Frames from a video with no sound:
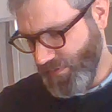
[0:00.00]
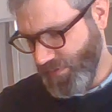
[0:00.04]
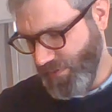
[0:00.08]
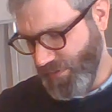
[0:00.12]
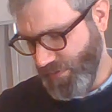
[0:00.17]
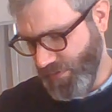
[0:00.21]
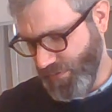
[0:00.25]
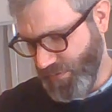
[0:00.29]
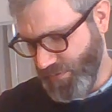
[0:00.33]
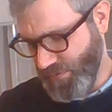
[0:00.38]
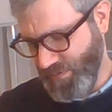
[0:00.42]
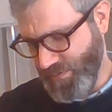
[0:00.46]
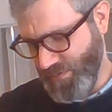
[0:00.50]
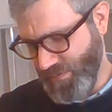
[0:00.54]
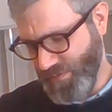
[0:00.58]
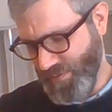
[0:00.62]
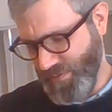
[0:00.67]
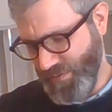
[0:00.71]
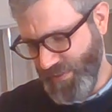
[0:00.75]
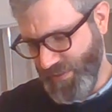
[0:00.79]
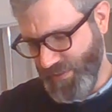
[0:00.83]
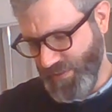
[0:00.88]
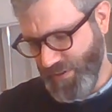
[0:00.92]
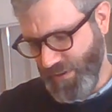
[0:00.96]
So
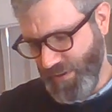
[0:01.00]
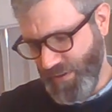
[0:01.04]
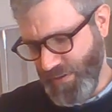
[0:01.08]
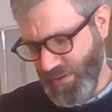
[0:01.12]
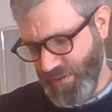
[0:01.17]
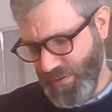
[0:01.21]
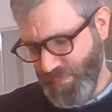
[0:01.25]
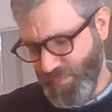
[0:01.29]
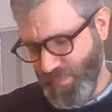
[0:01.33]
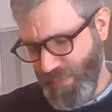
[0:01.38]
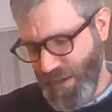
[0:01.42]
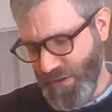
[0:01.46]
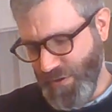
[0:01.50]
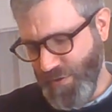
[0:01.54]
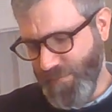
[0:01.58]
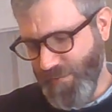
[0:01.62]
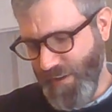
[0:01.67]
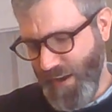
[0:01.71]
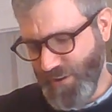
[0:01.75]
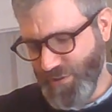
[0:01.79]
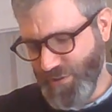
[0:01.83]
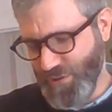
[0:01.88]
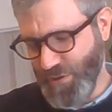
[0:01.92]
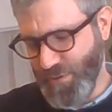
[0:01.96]
these are
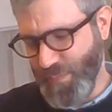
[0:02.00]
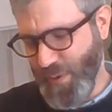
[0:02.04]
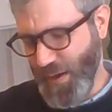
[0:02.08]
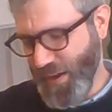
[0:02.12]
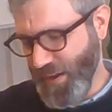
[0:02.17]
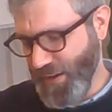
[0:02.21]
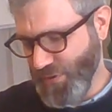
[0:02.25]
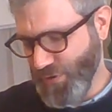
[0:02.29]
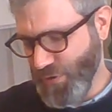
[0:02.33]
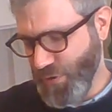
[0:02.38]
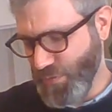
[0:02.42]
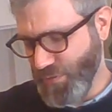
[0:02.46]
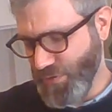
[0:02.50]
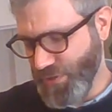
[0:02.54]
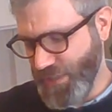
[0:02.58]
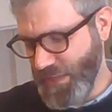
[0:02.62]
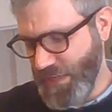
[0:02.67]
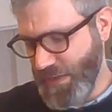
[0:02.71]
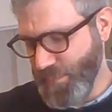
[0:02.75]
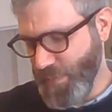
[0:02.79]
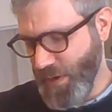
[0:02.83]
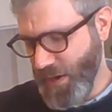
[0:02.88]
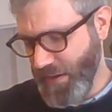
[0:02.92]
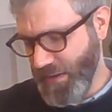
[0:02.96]
manufactured by
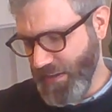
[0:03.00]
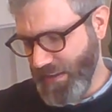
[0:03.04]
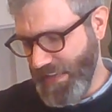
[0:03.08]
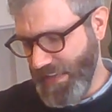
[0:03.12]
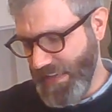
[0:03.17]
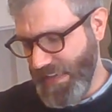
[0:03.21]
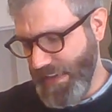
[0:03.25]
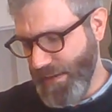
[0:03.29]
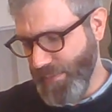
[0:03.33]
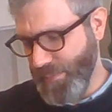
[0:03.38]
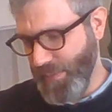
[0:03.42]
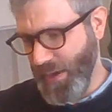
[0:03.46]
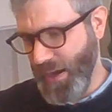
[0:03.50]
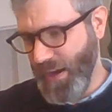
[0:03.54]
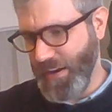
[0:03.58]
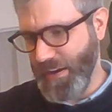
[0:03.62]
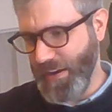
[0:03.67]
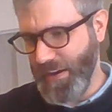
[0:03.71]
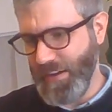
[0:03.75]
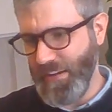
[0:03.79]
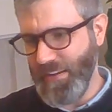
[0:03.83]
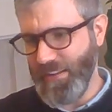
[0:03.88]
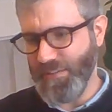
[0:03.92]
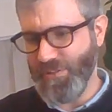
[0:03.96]
Toshiba
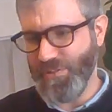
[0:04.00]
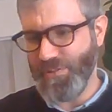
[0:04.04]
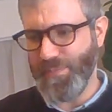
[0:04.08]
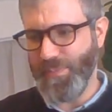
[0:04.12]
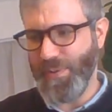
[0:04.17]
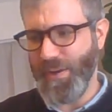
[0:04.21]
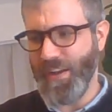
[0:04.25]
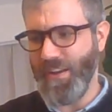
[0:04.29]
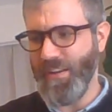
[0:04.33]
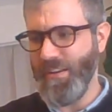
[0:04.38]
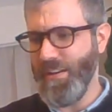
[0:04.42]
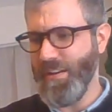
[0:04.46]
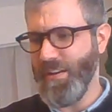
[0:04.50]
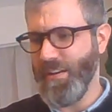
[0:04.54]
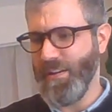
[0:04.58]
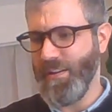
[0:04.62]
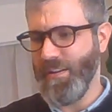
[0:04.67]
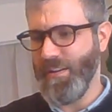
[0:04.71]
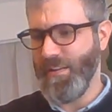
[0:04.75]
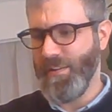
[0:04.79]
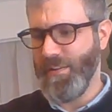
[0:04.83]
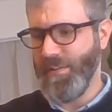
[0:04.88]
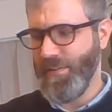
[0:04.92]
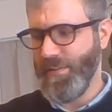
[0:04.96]
EMI in Japan.
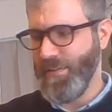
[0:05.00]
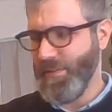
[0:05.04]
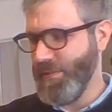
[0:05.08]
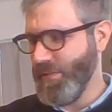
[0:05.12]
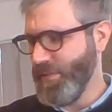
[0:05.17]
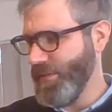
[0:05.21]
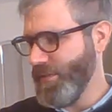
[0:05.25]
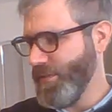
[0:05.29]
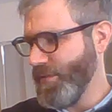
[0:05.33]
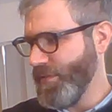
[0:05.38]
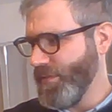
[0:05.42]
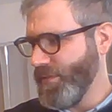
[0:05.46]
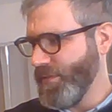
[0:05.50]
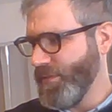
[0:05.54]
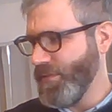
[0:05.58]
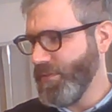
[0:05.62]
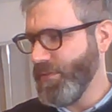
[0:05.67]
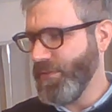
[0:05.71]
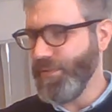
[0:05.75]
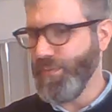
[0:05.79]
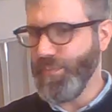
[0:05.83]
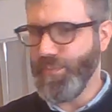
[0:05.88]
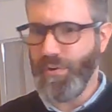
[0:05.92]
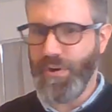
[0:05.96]

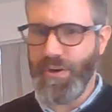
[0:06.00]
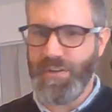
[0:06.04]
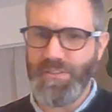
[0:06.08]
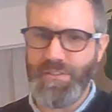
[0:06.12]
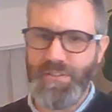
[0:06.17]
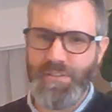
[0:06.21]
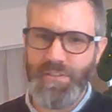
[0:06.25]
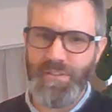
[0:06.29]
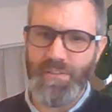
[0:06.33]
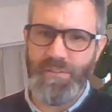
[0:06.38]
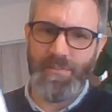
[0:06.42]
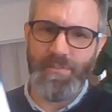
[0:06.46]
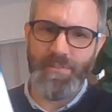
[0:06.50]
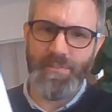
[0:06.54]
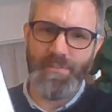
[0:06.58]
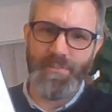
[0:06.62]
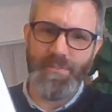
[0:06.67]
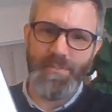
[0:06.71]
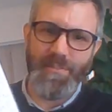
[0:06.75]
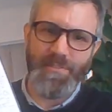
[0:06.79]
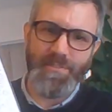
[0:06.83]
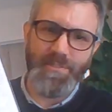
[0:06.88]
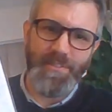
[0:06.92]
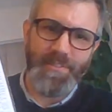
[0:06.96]
Good pressing. So
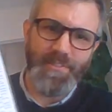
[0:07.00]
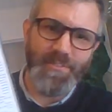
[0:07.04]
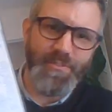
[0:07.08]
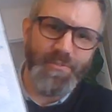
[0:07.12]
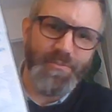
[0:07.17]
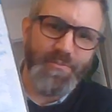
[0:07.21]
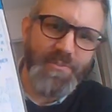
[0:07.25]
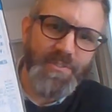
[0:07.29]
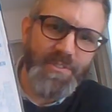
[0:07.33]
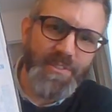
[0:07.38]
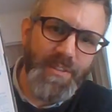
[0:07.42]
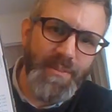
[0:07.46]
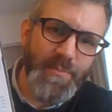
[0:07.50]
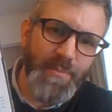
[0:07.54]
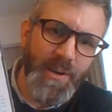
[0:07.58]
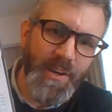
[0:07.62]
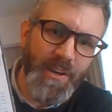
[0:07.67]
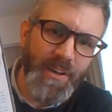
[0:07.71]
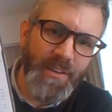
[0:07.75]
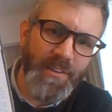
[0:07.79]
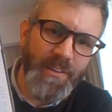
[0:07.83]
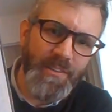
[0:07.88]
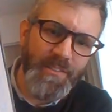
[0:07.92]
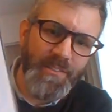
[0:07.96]
you can see
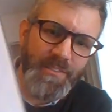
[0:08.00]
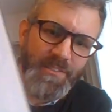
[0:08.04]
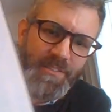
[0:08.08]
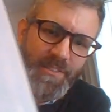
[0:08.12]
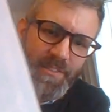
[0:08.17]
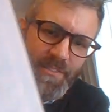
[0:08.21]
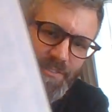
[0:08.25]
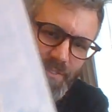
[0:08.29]
Toshiba. It says